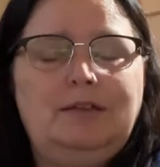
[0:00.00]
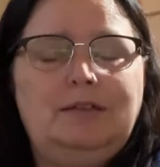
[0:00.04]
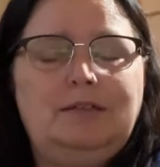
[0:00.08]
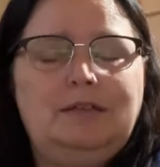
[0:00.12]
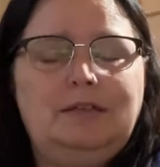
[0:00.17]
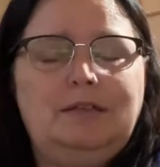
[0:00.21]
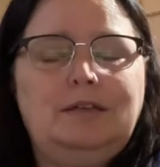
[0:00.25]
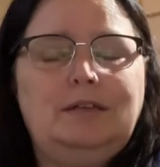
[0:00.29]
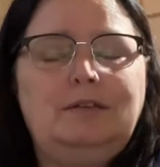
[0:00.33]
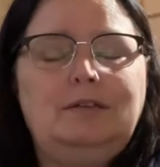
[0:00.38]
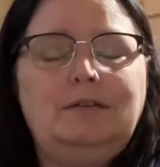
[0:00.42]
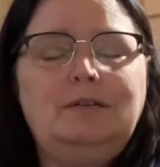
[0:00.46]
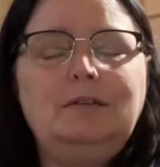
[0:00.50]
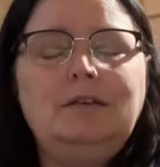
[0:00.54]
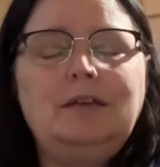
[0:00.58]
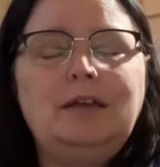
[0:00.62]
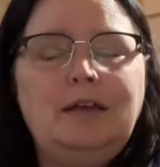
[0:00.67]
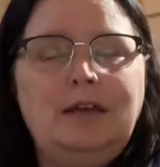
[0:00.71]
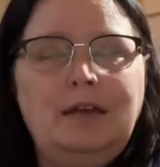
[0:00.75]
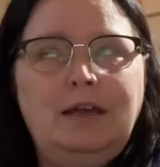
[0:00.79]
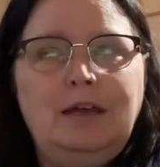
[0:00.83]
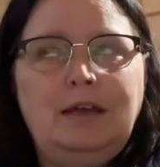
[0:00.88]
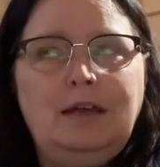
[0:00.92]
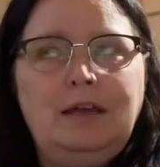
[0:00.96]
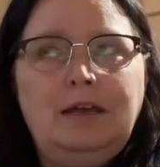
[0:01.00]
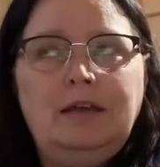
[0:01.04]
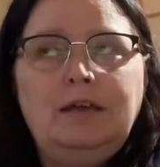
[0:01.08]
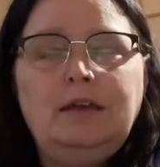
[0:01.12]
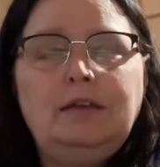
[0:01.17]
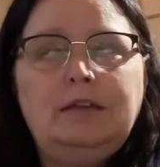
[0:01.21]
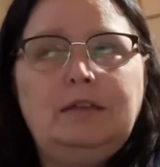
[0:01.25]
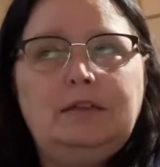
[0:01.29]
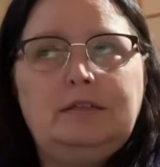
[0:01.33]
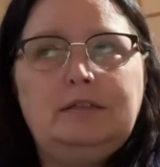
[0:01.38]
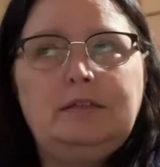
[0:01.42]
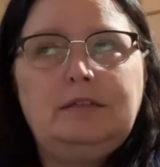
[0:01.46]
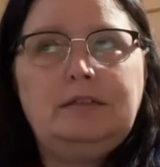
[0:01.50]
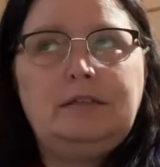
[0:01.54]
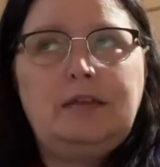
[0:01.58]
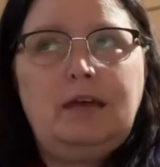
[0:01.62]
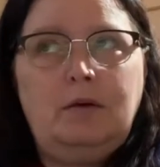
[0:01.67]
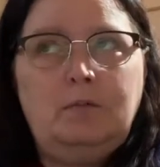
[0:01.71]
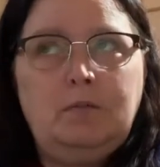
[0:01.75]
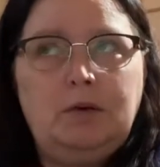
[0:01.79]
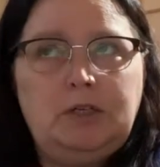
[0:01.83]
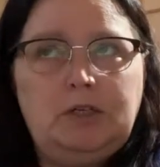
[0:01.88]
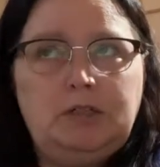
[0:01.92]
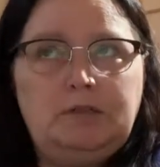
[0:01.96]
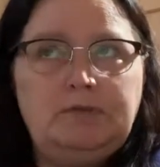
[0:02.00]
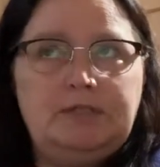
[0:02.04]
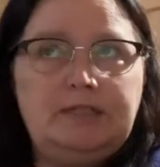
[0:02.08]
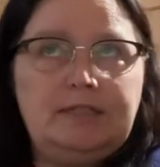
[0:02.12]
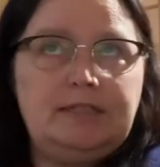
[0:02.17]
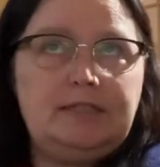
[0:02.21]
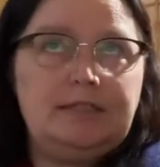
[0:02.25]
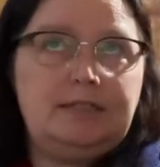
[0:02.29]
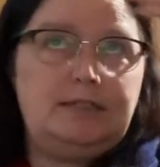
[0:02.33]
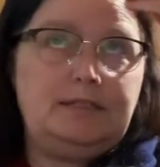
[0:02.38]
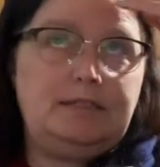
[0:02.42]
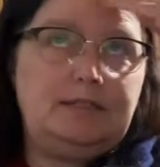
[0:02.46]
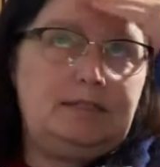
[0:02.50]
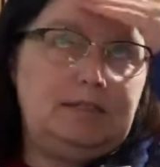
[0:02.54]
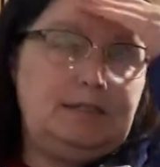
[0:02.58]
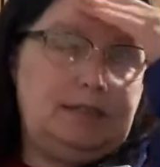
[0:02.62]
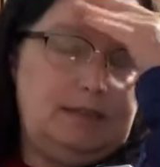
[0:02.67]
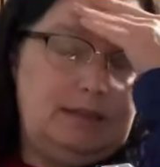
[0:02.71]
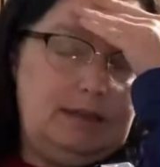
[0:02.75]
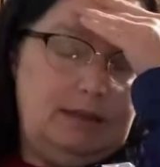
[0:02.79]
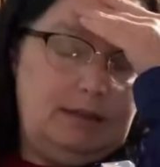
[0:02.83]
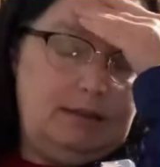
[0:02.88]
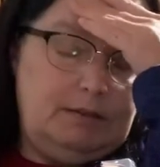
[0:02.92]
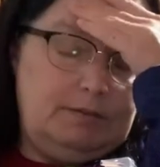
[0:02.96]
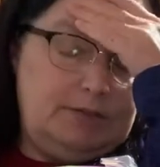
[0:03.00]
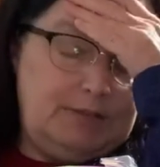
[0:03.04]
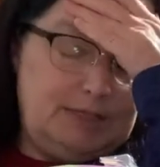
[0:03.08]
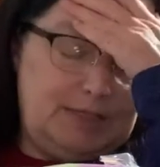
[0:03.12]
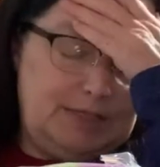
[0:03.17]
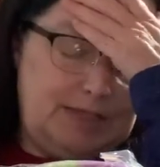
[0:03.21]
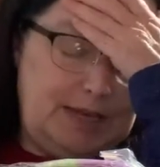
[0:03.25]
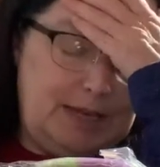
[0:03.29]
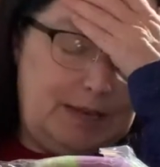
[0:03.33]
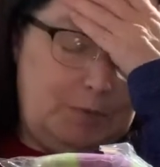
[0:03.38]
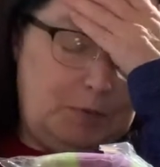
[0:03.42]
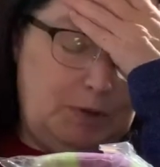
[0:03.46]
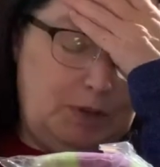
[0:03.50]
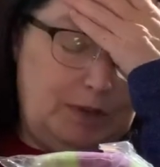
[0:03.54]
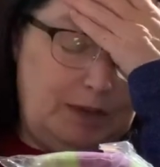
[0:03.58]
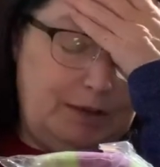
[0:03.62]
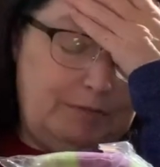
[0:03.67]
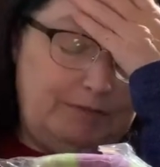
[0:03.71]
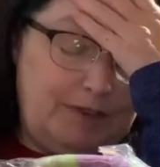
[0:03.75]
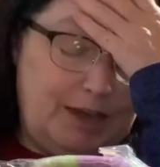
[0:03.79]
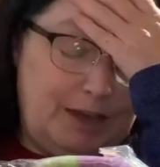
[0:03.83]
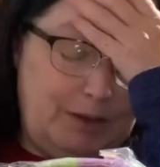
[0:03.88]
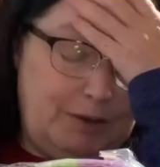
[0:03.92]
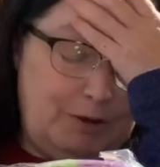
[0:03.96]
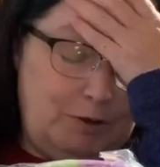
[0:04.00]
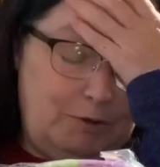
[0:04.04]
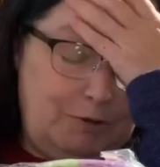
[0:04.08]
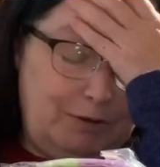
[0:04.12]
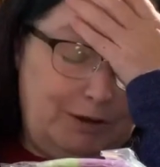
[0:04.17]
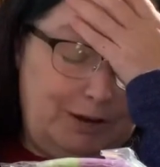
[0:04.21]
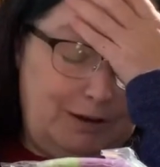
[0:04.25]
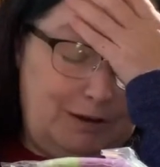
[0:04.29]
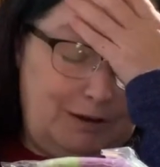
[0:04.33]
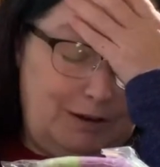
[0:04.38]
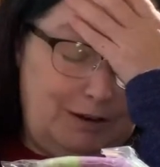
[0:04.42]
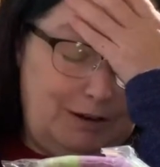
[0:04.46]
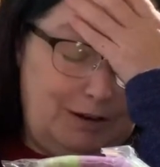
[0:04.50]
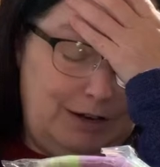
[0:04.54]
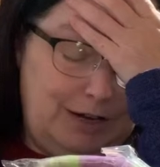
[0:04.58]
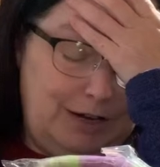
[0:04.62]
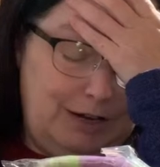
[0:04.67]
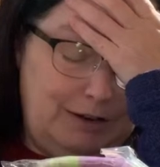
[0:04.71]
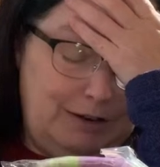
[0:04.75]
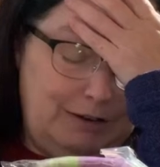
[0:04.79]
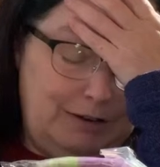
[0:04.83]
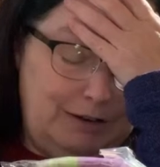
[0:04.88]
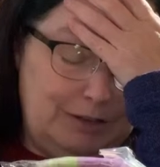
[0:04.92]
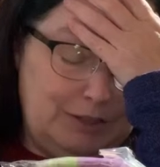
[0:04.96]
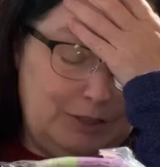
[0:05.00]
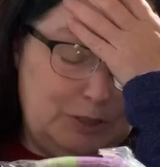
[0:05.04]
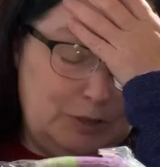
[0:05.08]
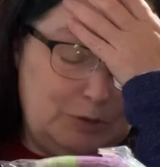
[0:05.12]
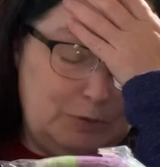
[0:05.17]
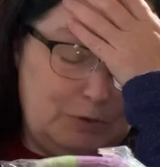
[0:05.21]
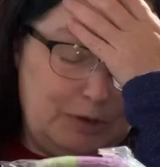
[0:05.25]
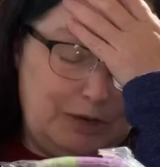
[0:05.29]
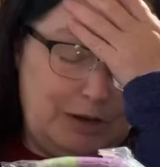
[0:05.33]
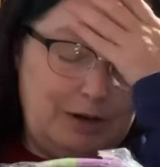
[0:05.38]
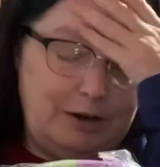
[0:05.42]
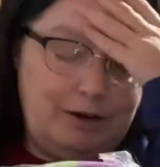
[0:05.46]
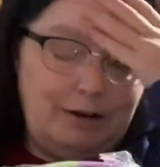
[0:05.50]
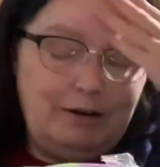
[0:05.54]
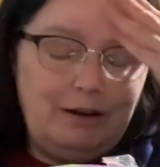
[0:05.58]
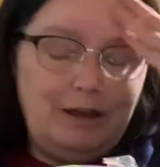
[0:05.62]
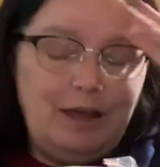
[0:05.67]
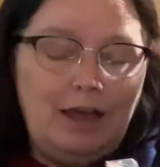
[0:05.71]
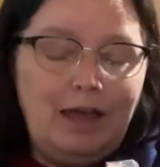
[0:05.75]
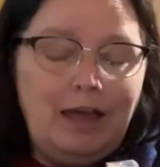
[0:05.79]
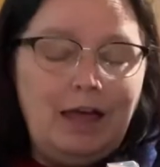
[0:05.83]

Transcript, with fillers: I still, this is how much of a of a sable I've got going on here, I swear.